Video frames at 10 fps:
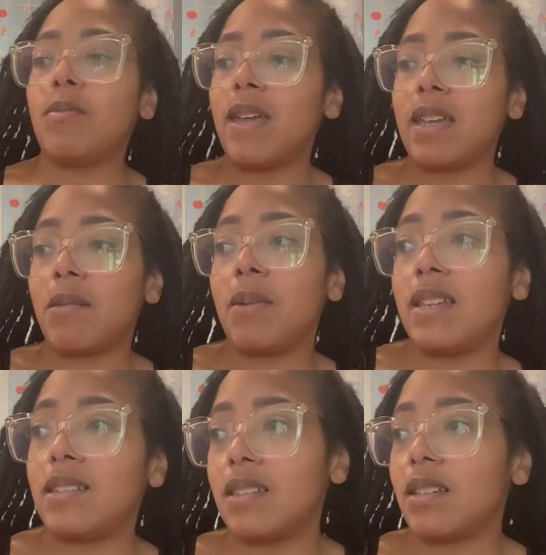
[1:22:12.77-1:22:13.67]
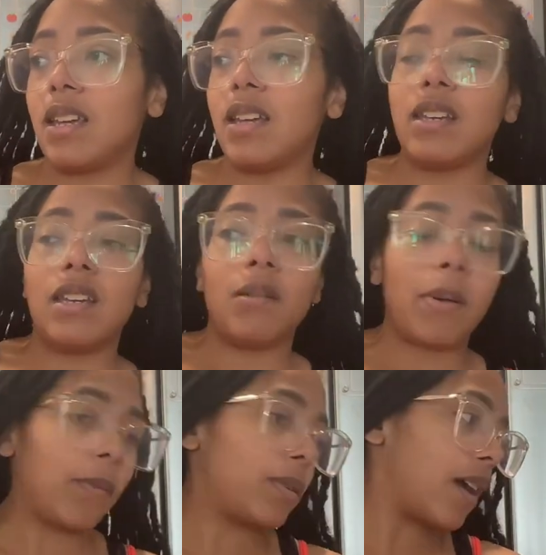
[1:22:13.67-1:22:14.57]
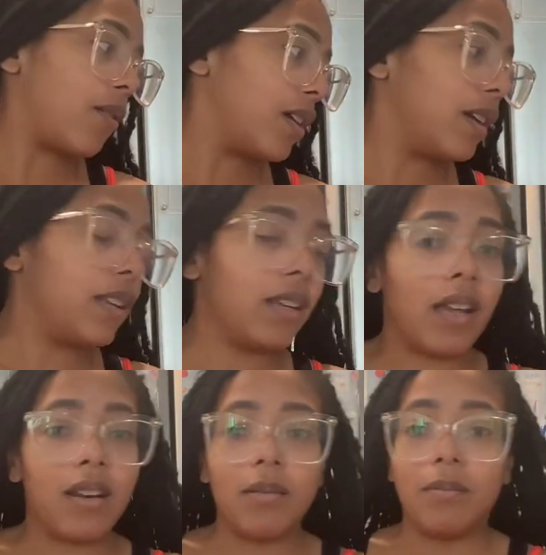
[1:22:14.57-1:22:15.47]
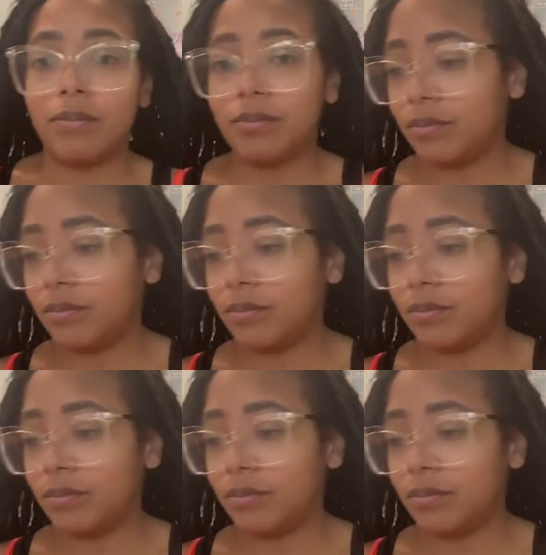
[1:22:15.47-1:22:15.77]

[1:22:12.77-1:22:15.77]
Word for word: You're making a mess. Get get a paper towel and clean that up.